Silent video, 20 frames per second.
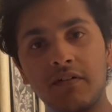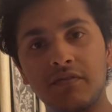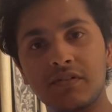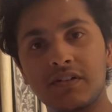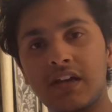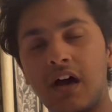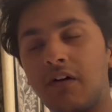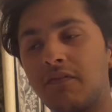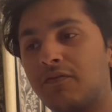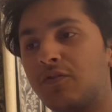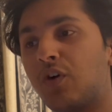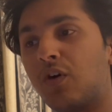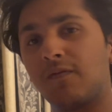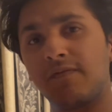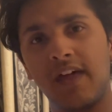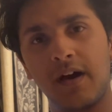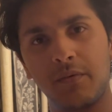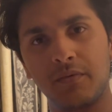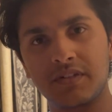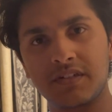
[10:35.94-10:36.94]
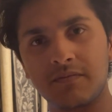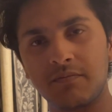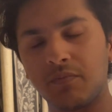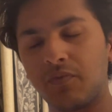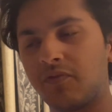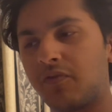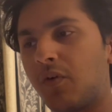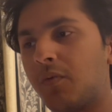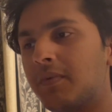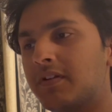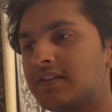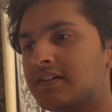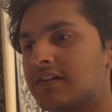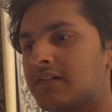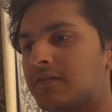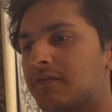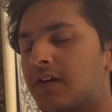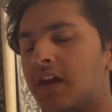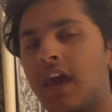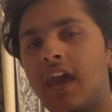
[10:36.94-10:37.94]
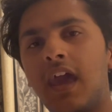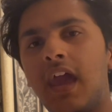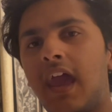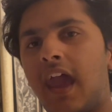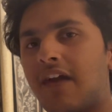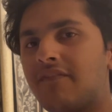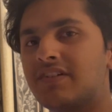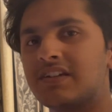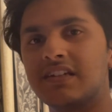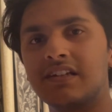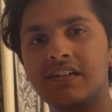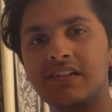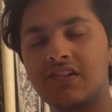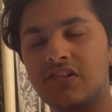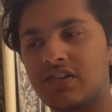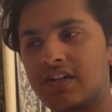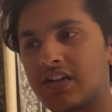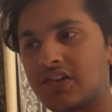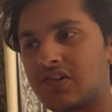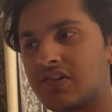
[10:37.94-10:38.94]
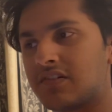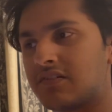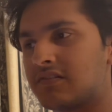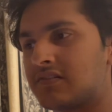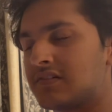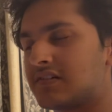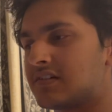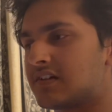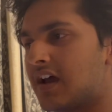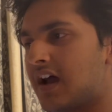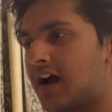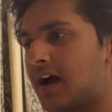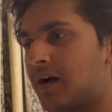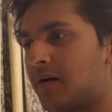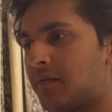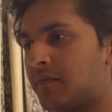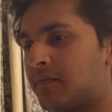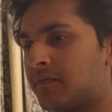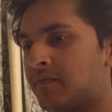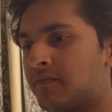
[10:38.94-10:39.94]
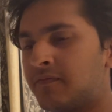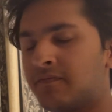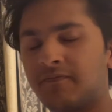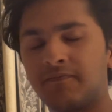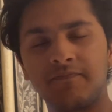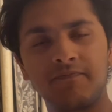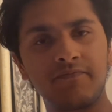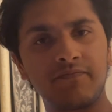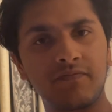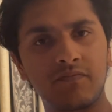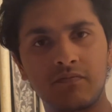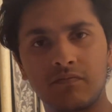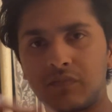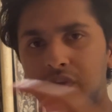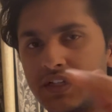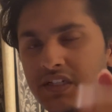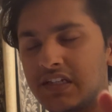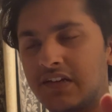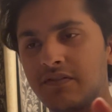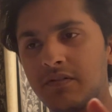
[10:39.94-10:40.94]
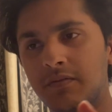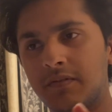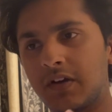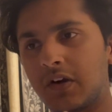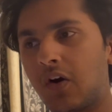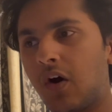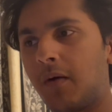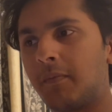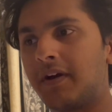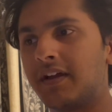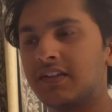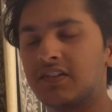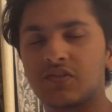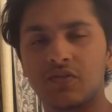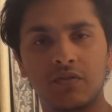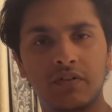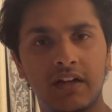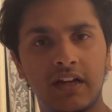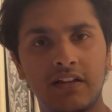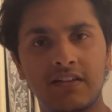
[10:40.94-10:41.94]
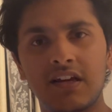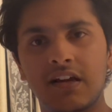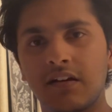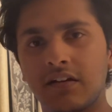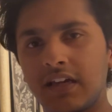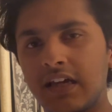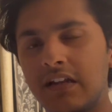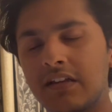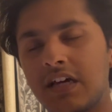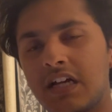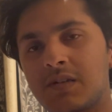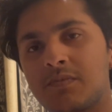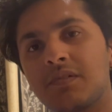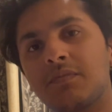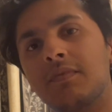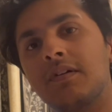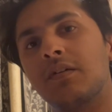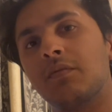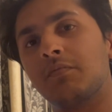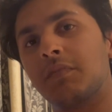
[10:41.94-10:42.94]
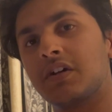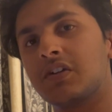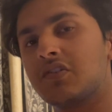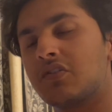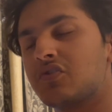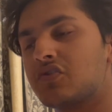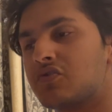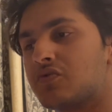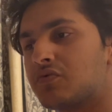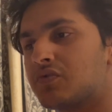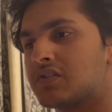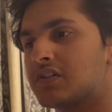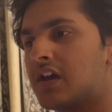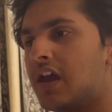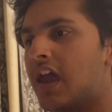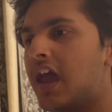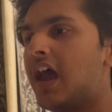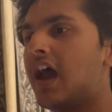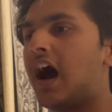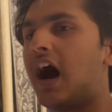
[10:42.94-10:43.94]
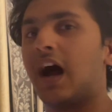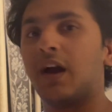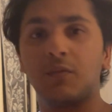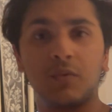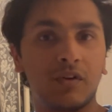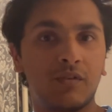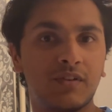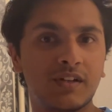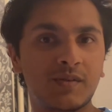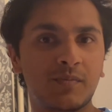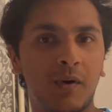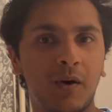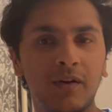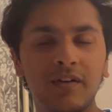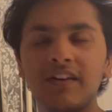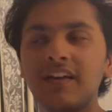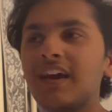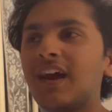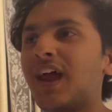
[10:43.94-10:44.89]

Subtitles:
helpful, hope that was informative. If there's any suggestions, please leave them in the comments or get in touch with me on my socials. I will respond.